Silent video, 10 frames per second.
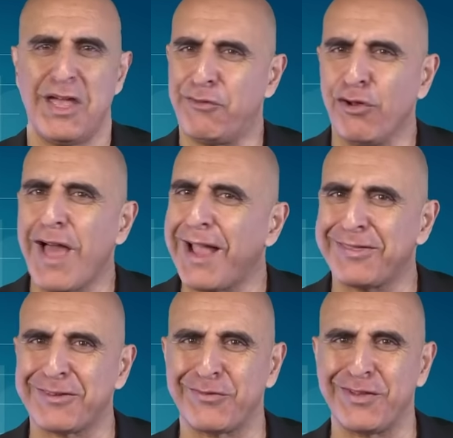If you
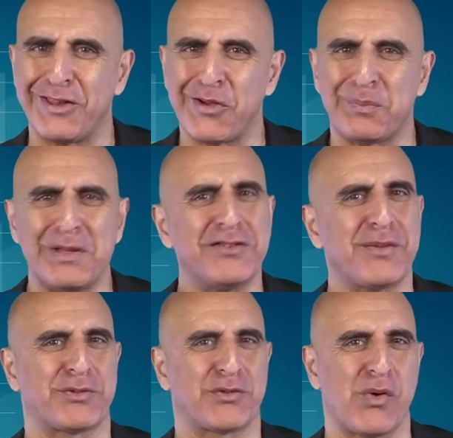like this video,
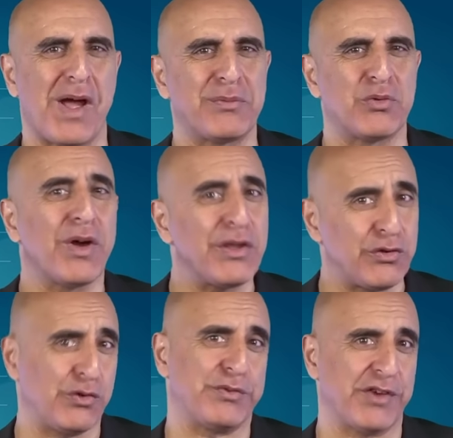please subscribe to our
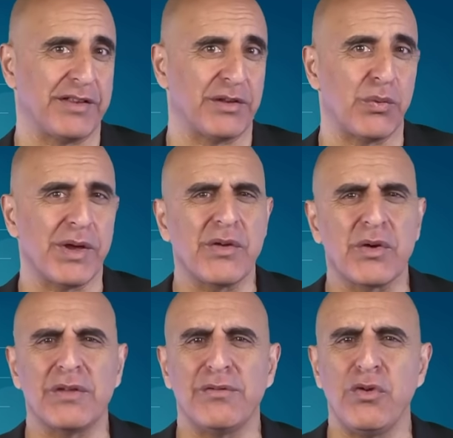YouTube channel where
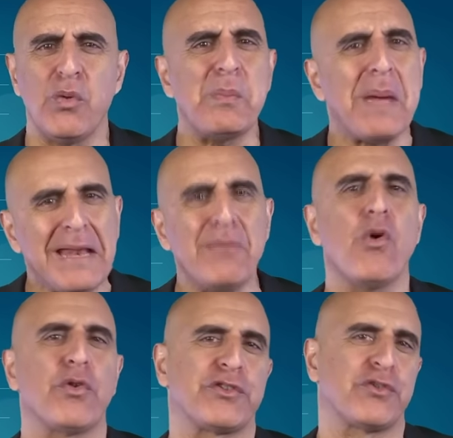you can view many
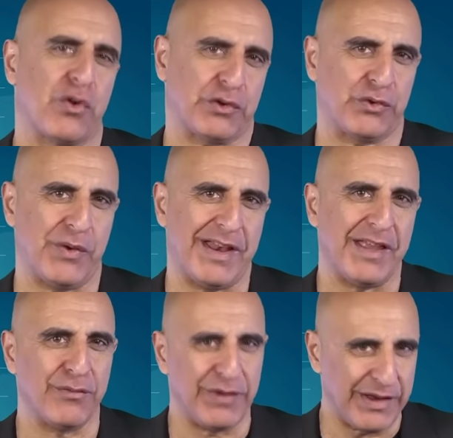more stock
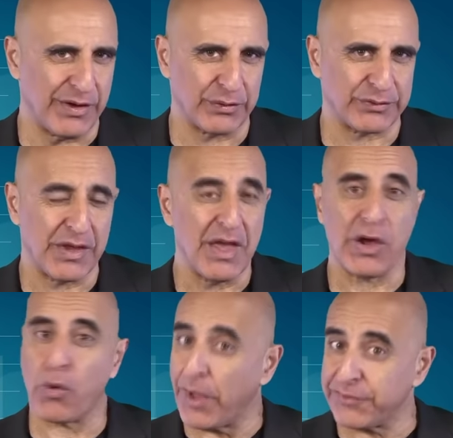trading videos.
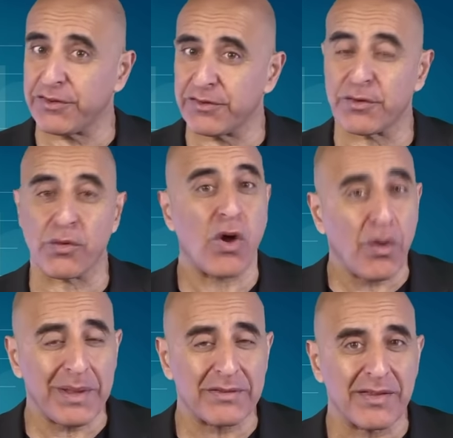Questions or
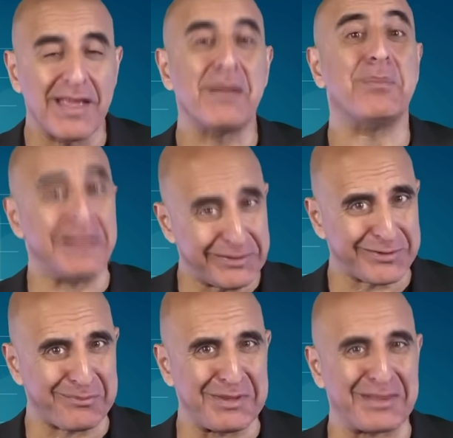comments,
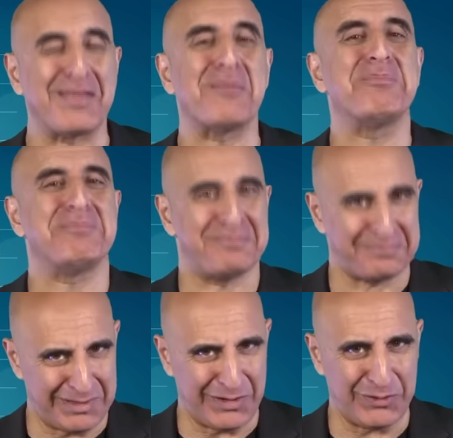please submit them
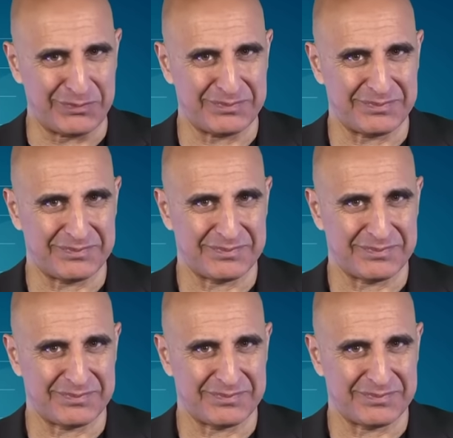below.